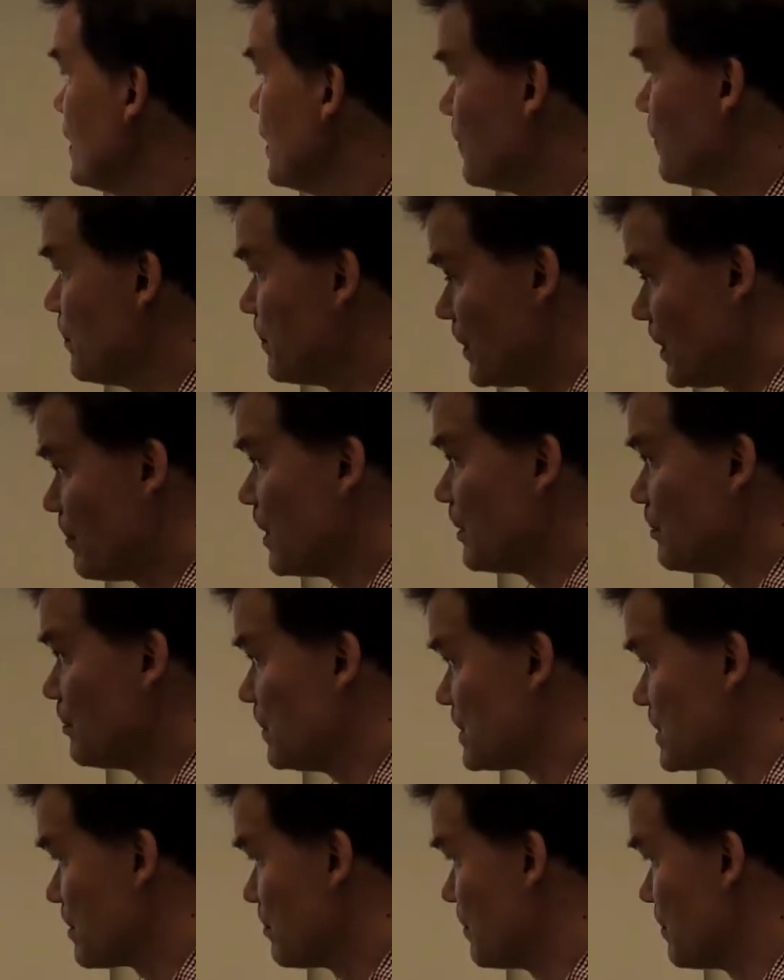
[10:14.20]
There might
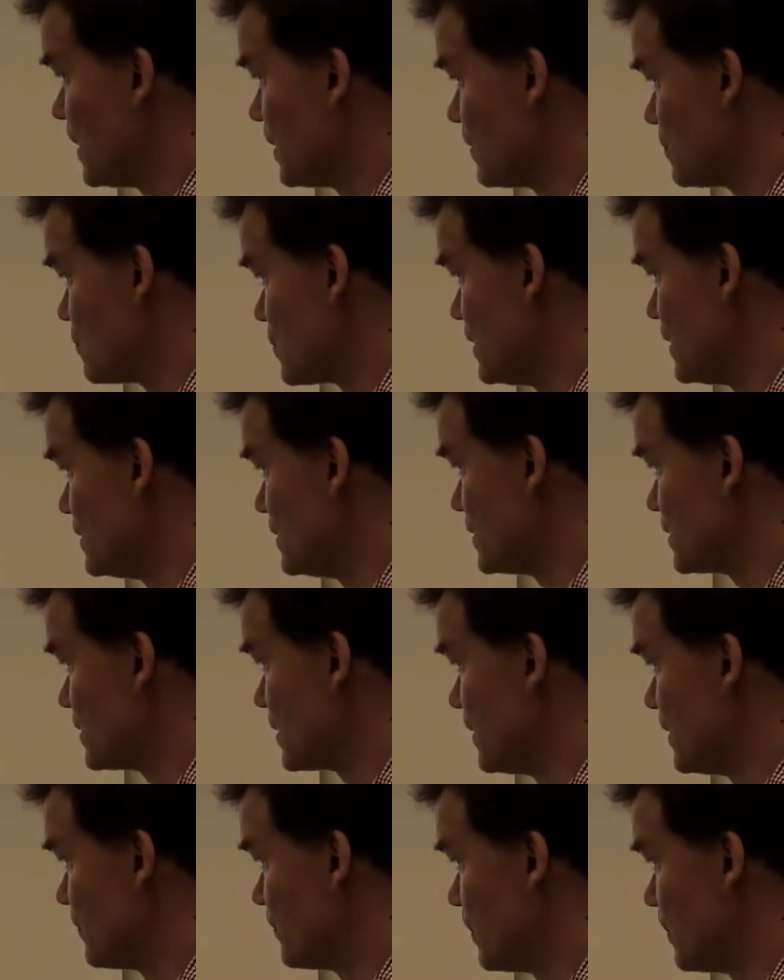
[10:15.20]
be some minor changes
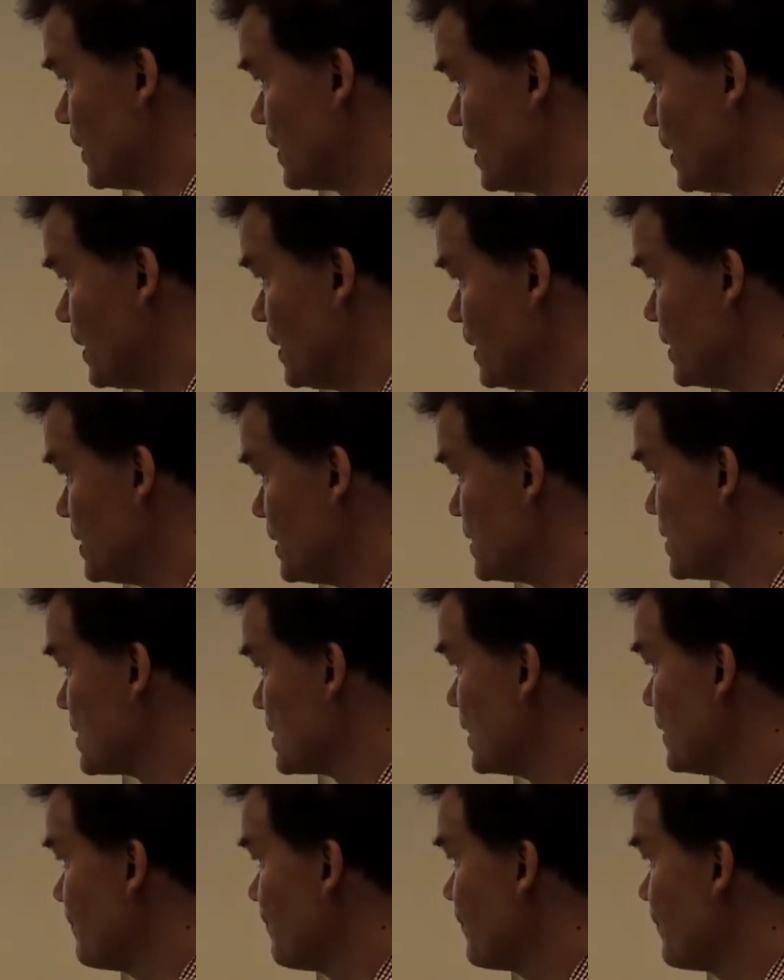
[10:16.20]
left, but I think this is
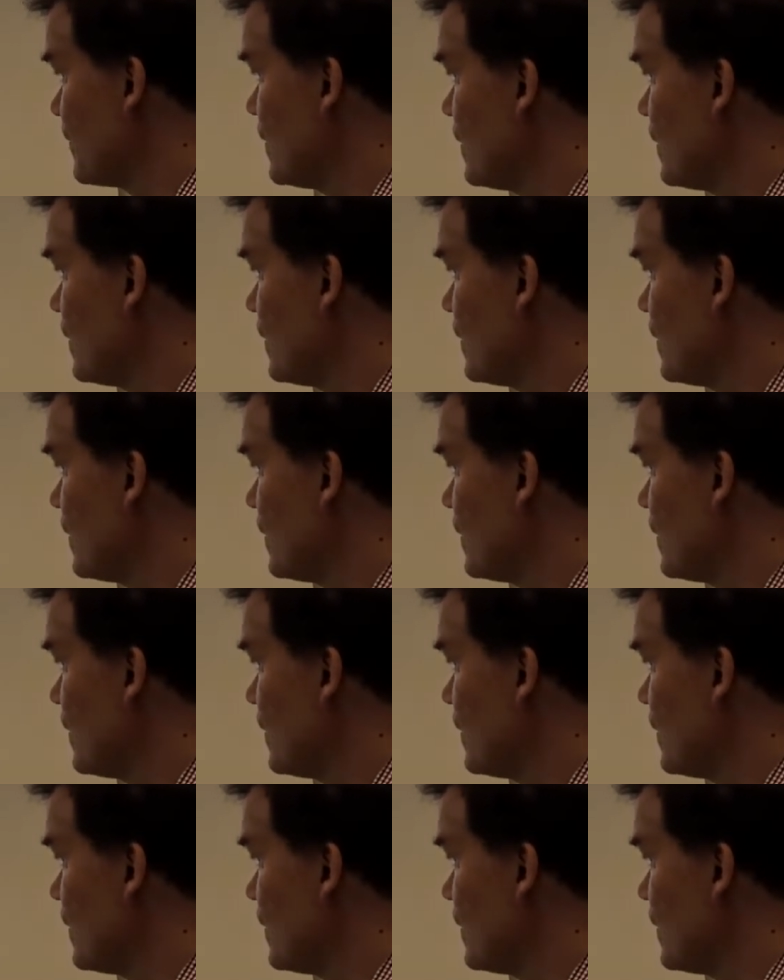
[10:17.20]
the